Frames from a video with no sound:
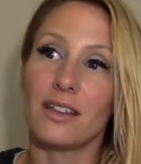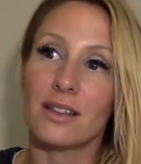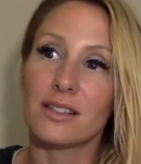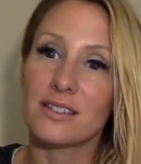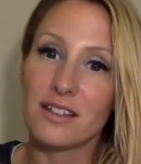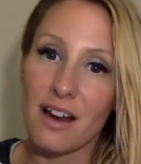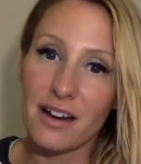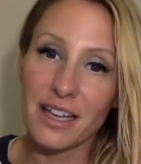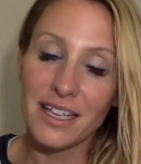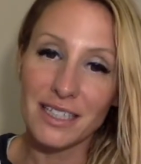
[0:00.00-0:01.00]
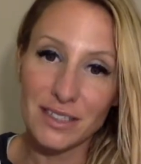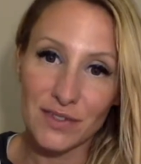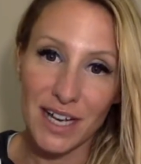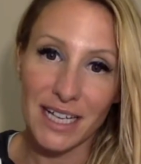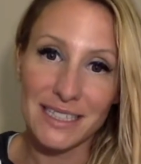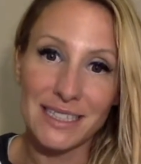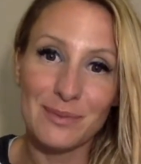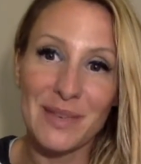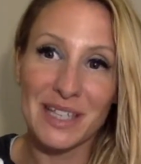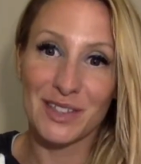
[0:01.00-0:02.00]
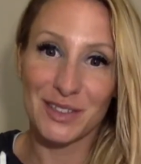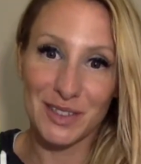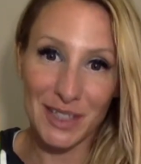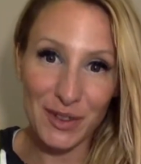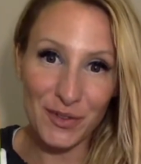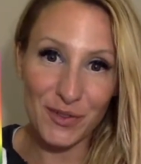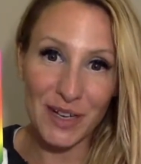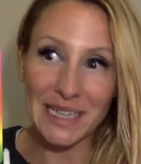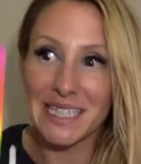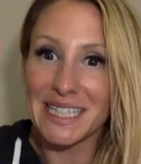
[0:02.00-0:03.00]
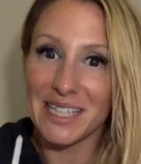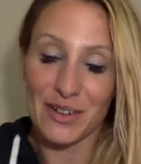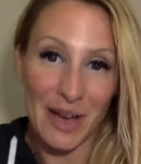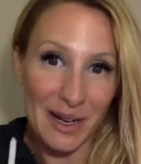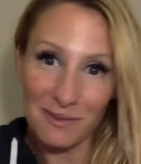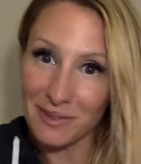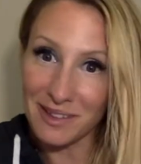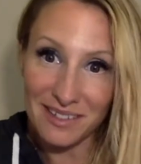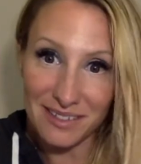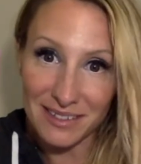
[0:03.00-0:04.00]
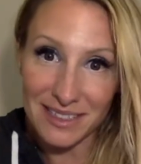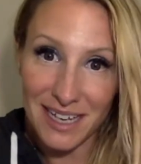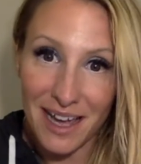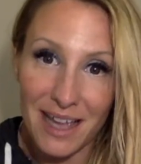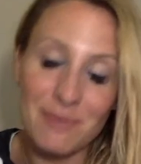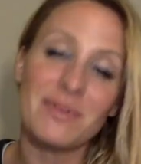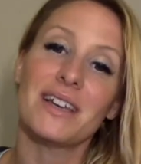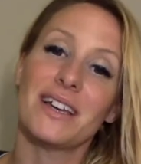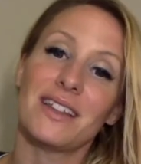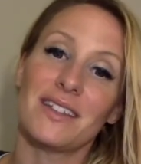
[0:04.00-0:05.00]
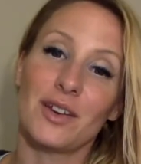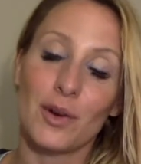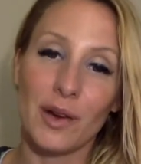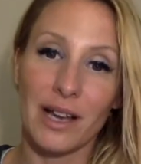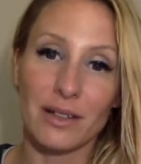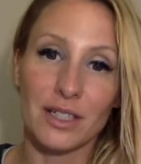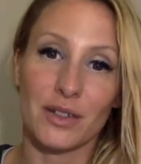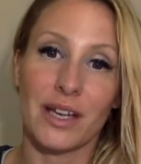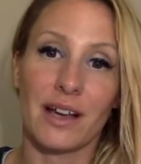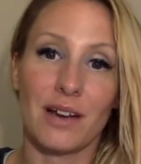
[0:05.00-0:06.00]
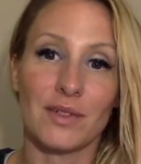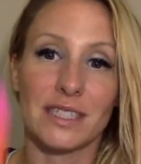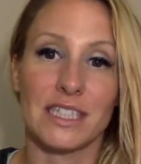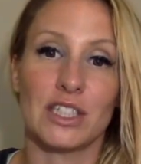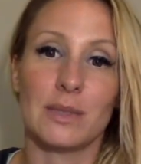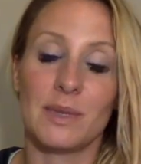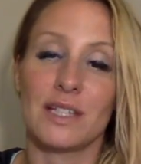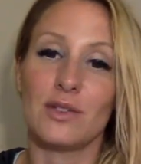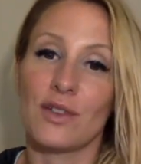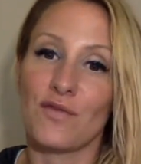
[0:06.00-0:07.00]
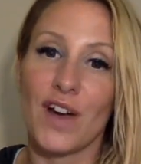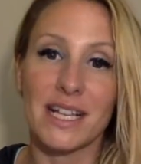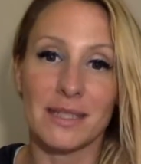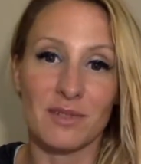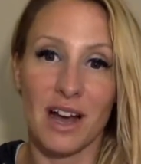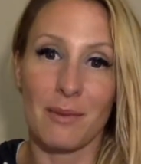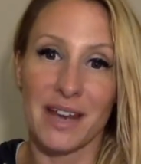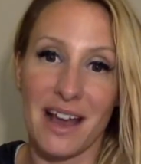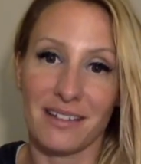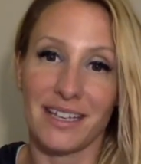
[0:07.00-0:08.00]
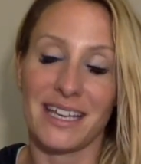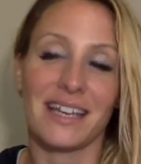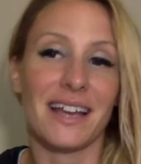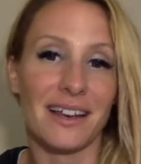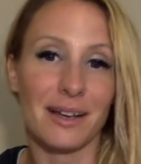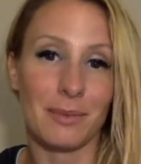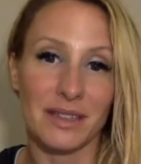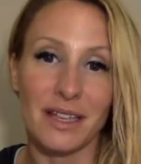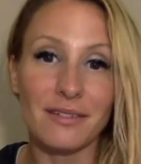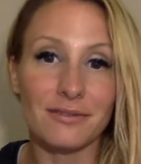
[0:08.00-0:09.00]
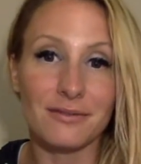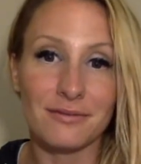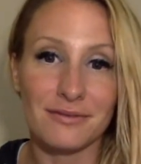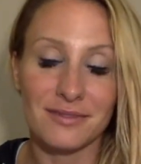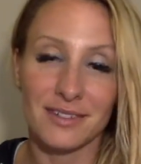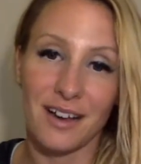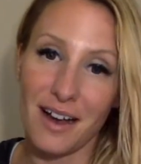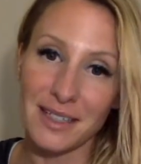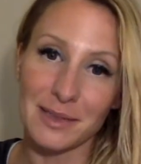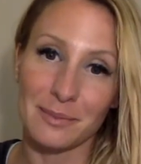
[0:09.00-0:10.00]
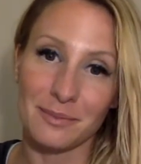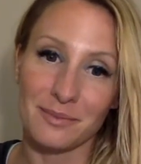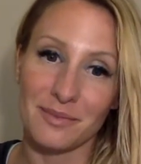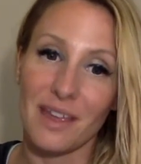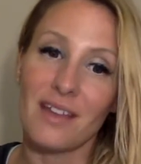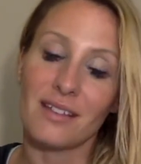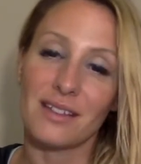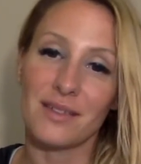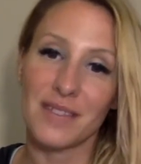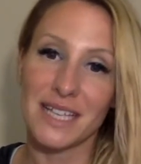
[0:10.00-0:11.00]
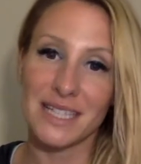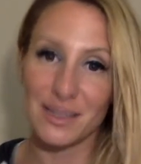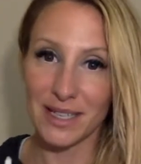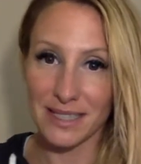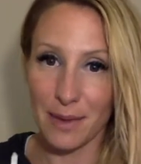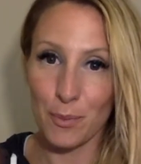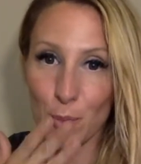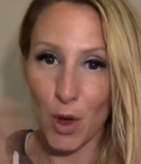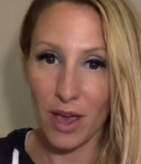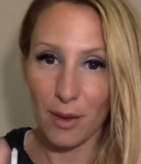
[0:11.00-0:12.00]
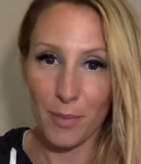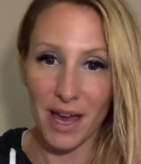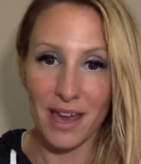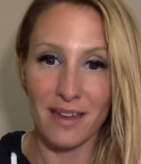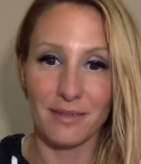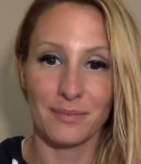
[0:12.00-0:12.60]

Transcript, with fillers: Starting as friends, making sure that you're friendly, that you're not at work all the time, that you're going out to create conversations because you can find some commonality and end up in love. Awesome. Love and light. See you next time. Bye.